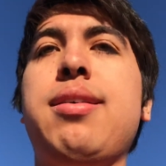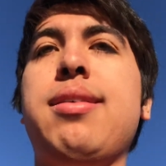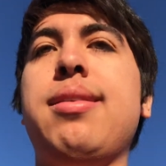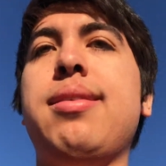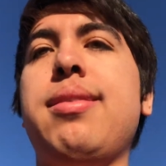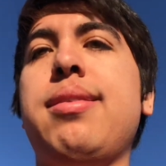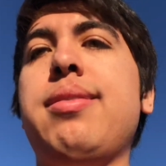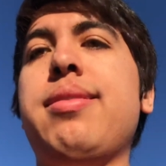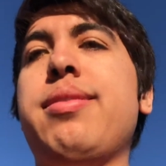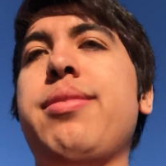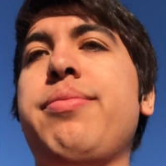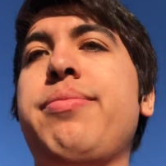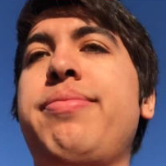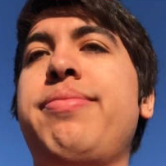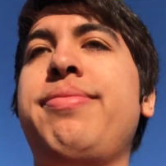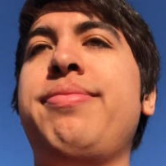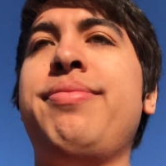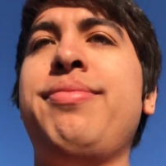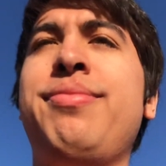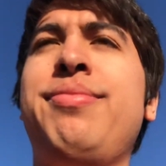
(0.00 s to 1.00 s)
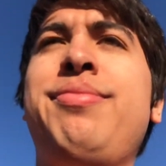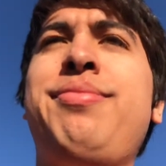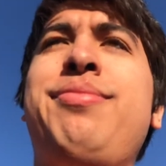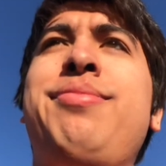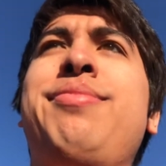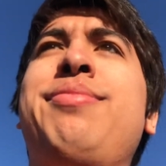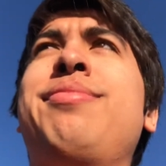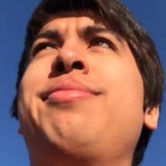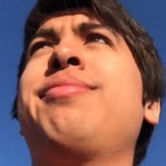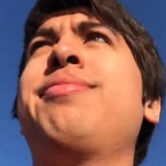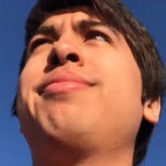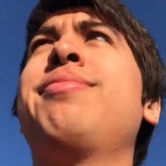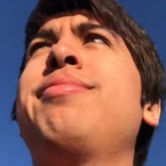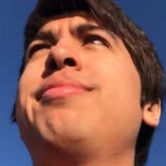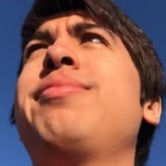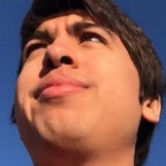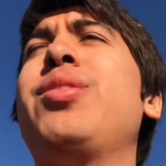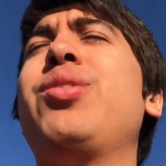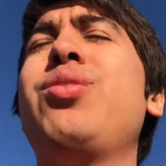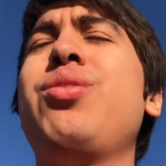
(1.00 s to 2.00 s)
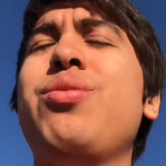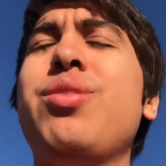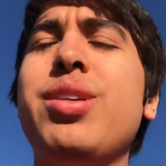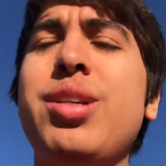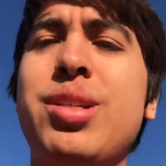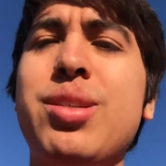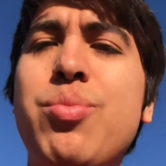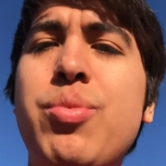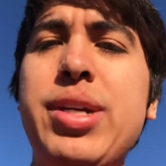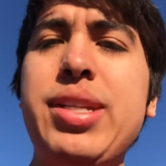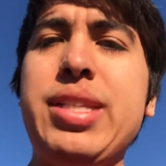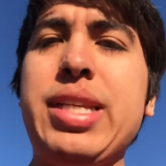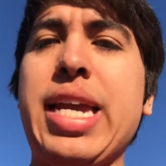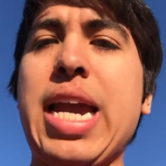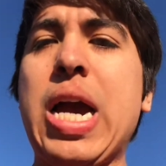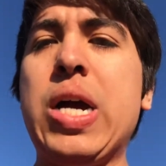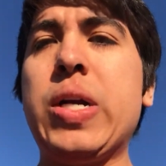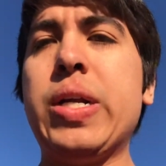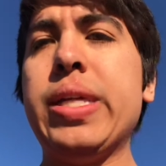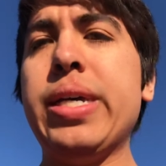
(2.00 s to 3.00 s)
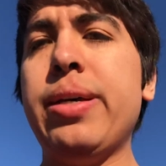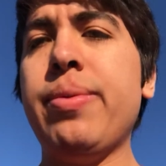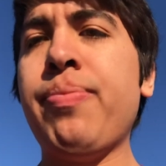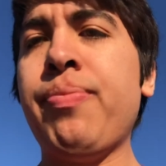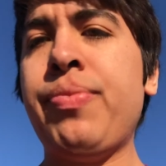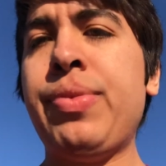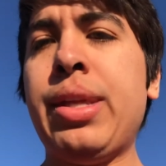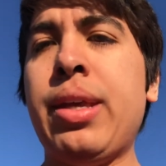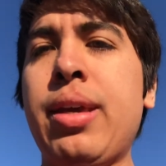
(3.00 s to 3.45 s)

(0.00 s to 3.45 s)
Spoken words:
Those are really some ways to counter them.